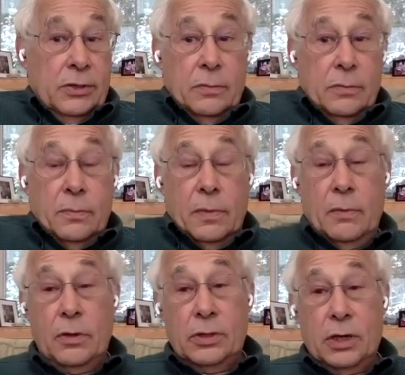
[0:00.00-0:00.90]
system,
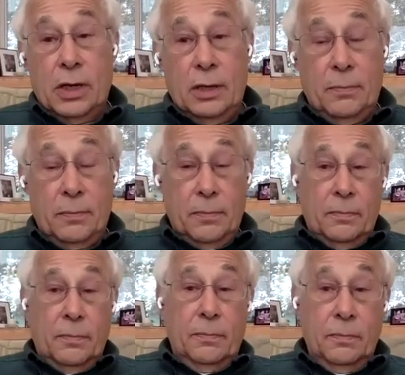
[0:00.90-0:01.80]
which I
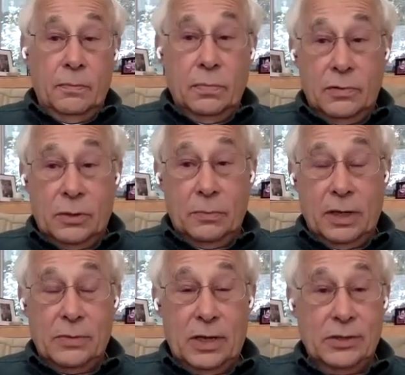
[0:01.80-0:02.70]

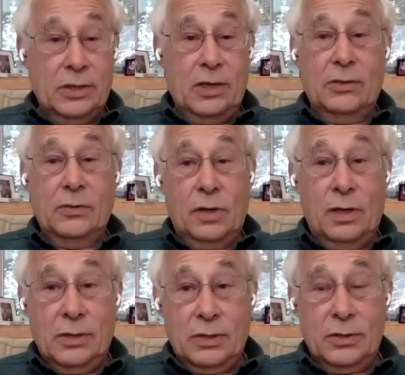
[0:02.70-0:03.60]
sometimes hesitate to
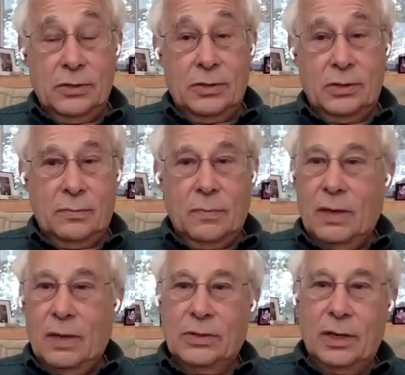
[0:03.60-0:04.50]
raise because it
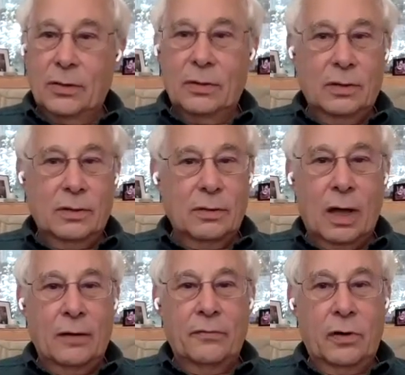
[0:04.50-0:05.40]
may sound
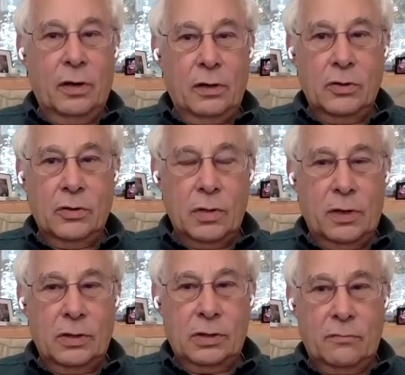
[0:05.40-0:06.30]
odd for our country,
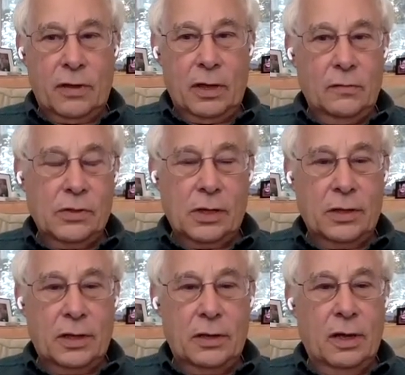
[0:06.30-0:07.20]
but it's the value of
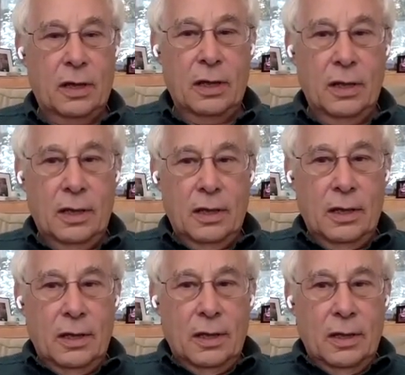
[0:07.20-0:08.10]
solidarity.
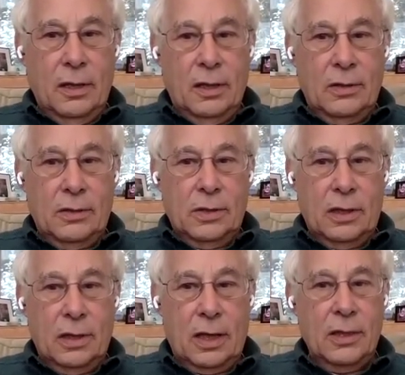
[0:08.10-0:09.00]
Is
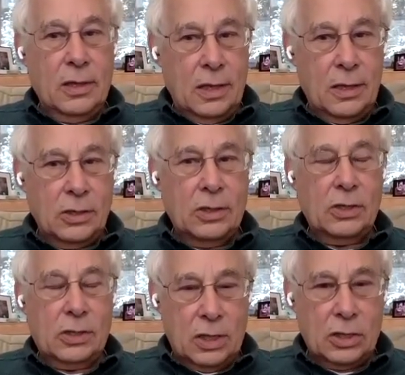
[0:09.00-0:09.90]

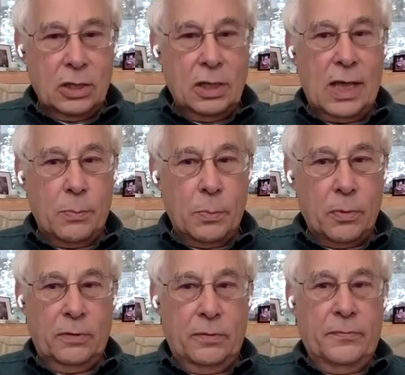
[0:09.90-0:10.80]
this nation
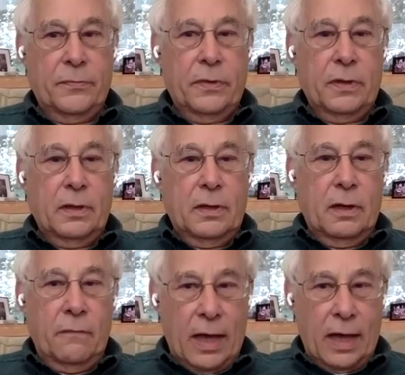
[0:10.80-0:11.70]
capable
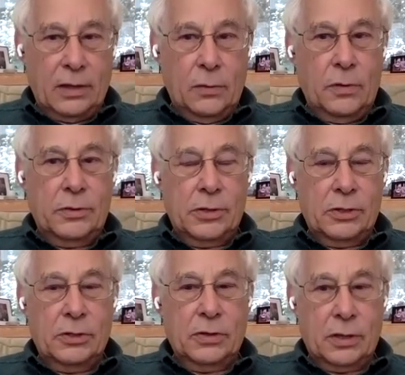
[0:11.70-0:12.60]
of acting with a
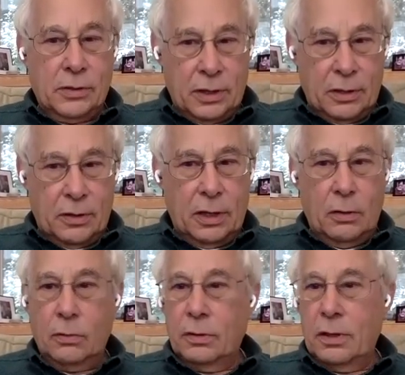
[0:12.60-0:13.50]
sense of
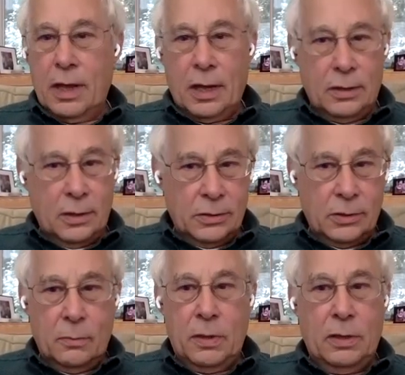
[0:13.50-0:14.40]
solidarity? Only that is
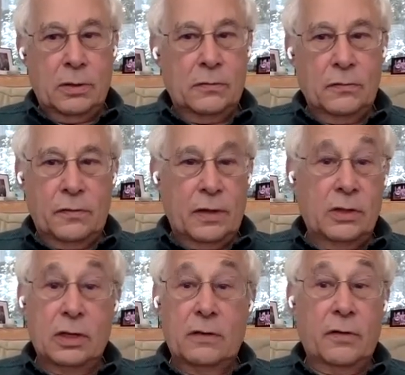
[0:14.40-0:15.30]
going to beat this
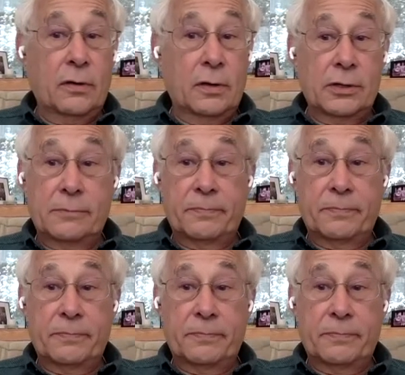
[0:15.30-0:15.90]
15-gene virus.